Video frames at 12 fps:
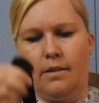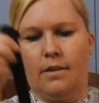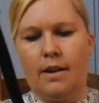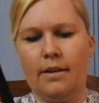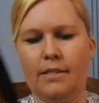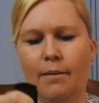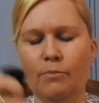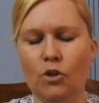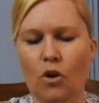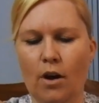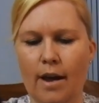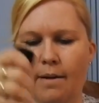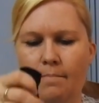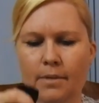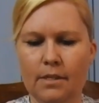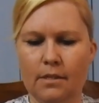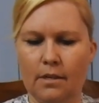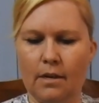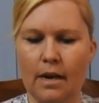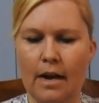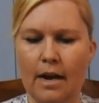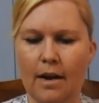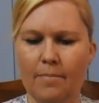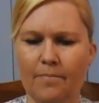Now sometimes
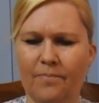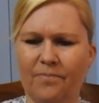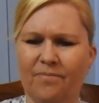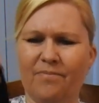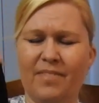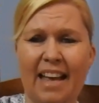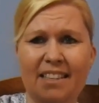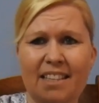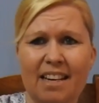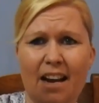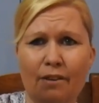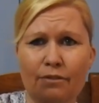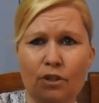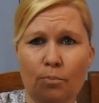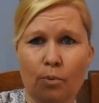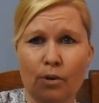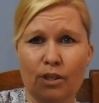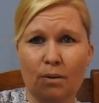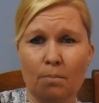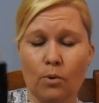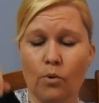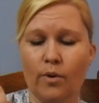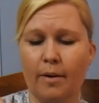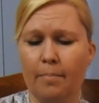that's enough to put some
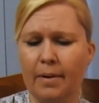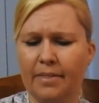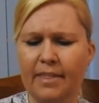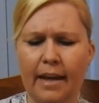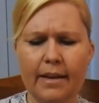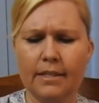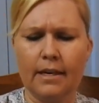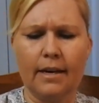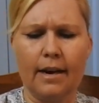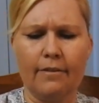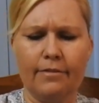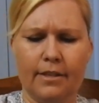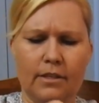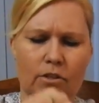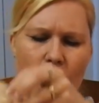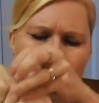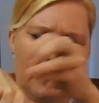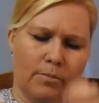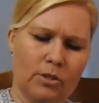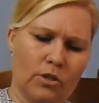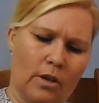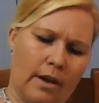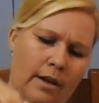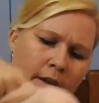more in, but that isn't enough this time. So I'm
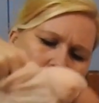just going to